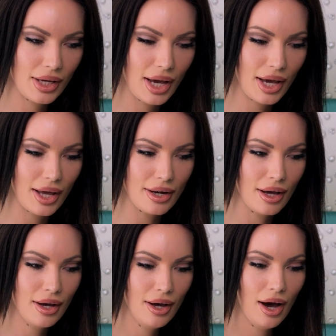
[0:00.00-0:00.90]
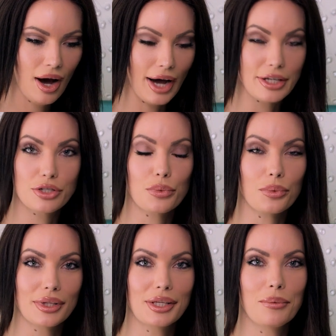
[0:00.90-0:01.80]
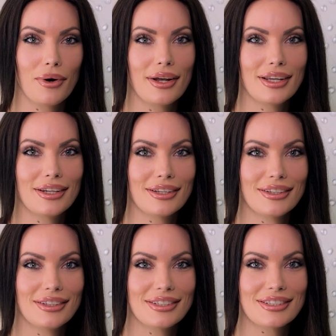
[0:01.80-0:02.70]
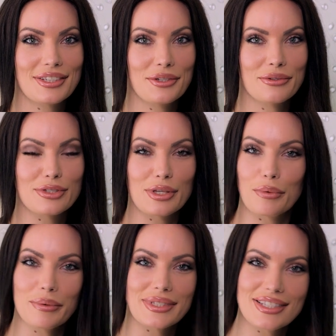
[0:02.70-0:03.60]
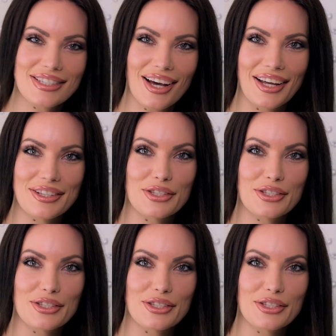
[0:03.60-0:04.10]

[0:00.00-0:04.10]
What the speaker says: And I just really wanted to see what was inside.